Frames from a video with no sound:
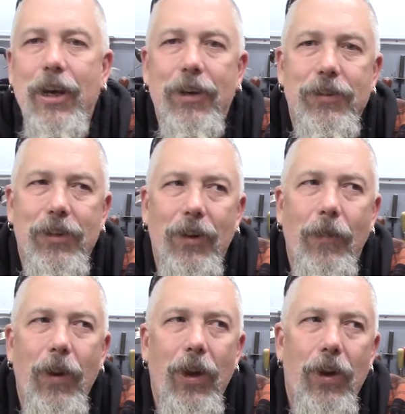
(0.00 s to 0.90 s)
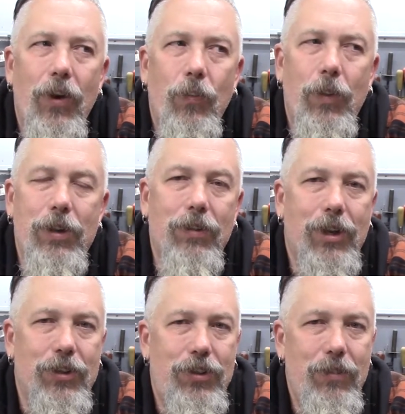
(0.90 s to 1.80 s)
So when you look
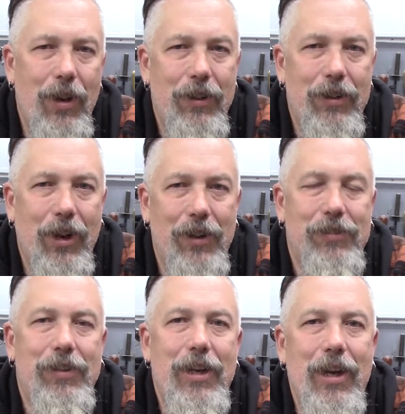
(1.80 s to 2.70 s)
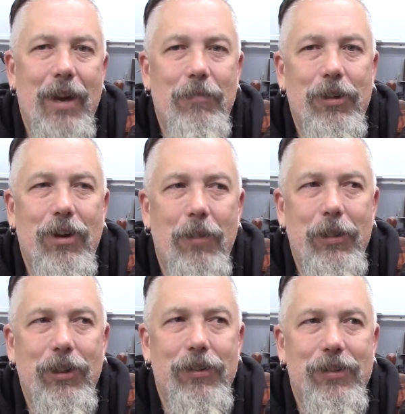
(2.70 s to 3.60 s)
at 200 yards, the M1
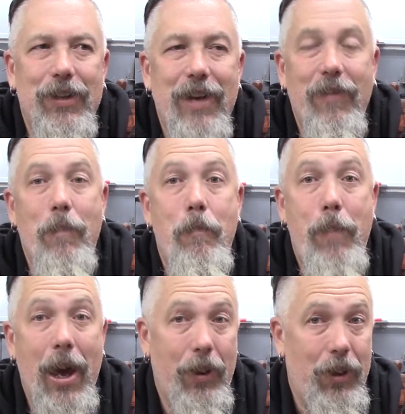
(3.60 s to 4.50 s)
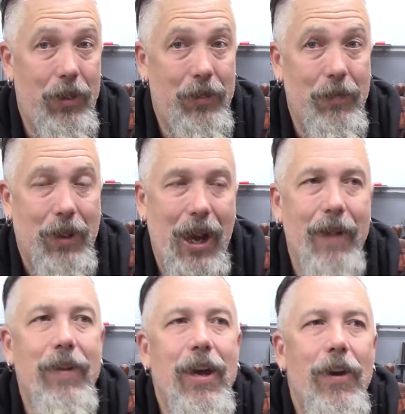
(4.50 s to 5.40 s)
carbine looks even better, okay?
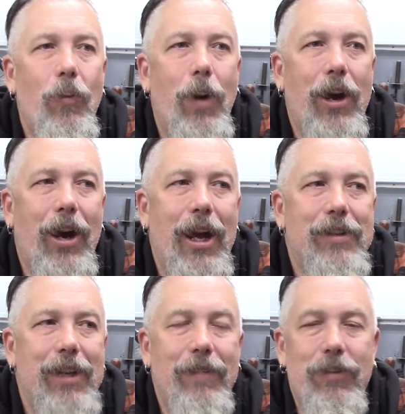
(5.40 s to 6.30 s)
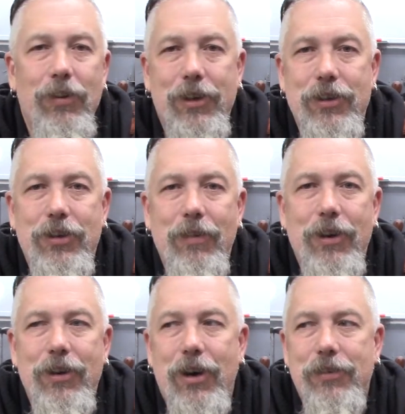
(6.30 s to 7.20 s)
Whereas if you look at
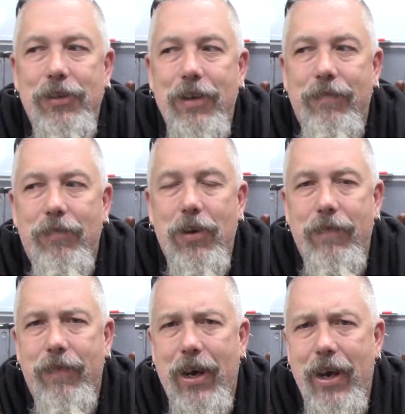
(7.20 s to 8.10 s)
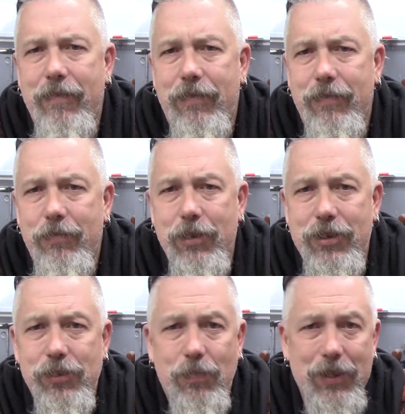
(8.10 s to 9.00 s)
200 yards, the 45,
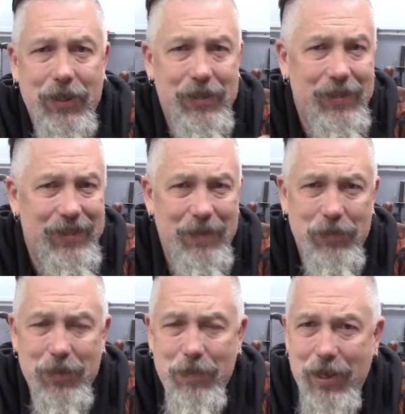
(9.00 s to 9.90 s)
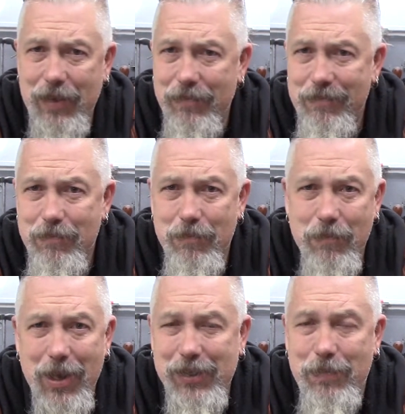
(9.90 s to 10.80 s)
which is what this
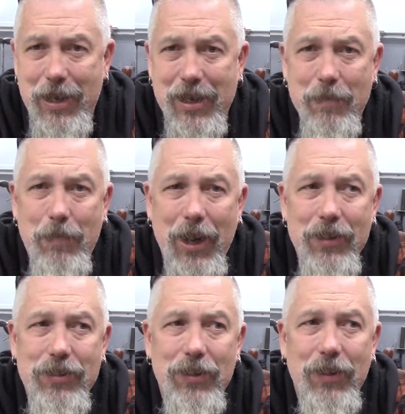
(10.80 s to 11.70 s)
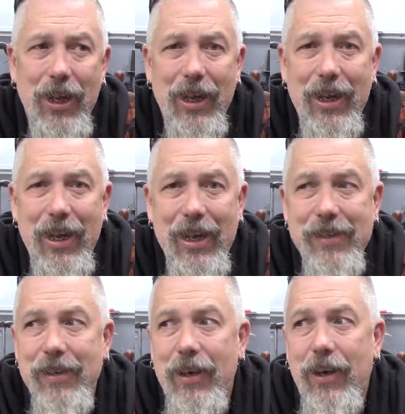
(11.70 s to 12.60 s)
must be compared to,
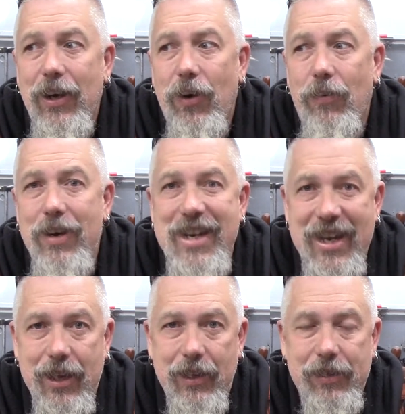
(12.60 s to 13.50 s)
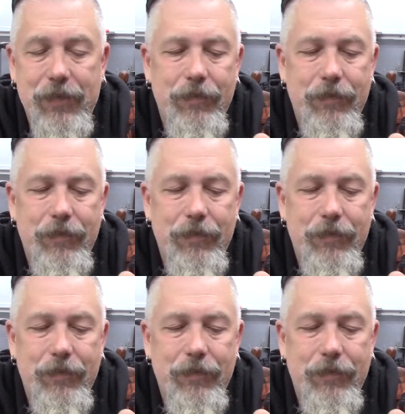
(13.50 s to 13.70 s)
is ridiculous.